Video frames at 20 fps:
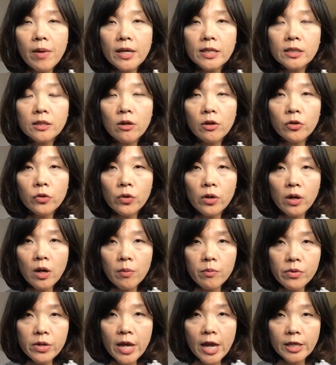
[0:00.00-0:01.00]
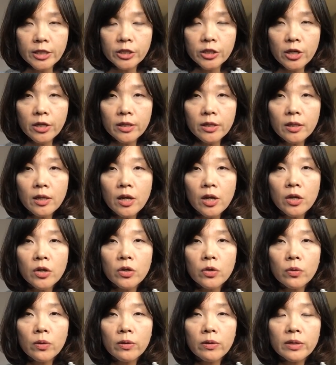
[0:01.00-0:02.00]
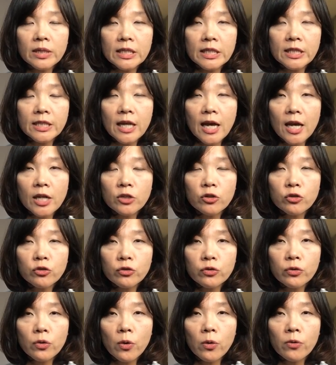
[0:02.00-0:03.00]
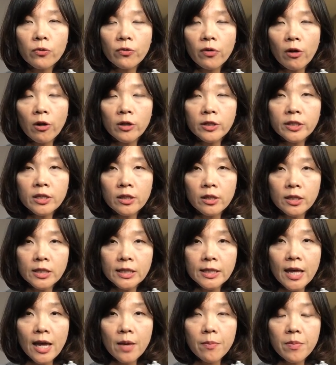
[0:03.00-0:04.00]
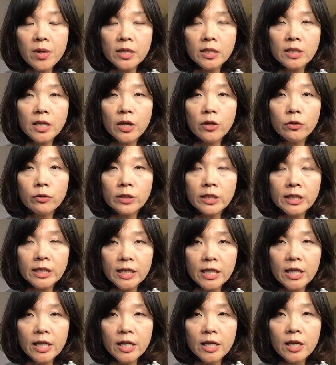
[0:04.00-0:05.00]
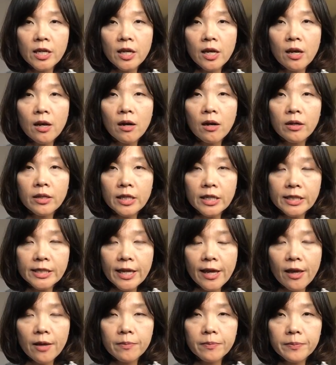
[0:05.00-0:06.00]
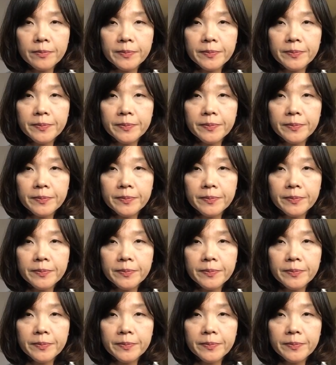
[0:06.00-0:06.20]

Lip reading: based on your comprehension, you will decide true or false on the statements that you'll see on the exam.